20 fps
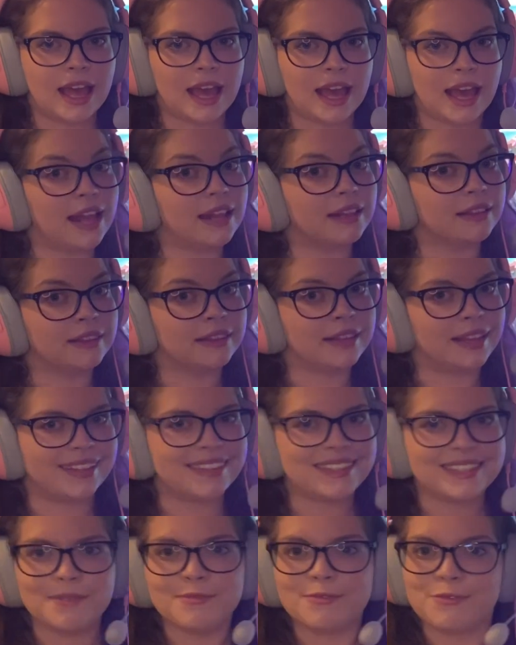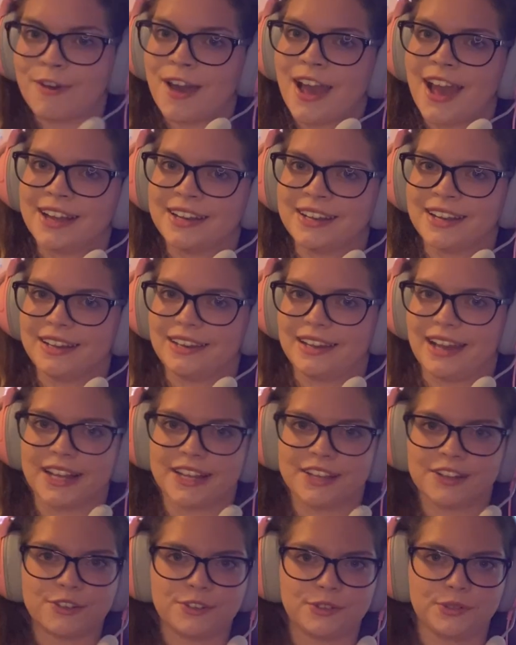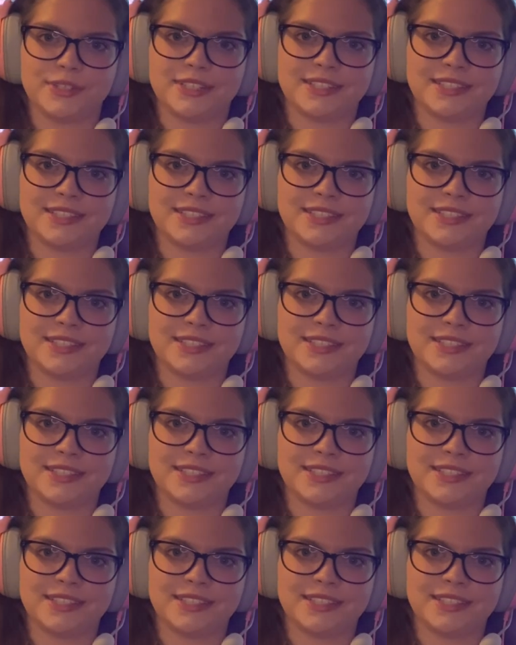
and that seemed fine and like a good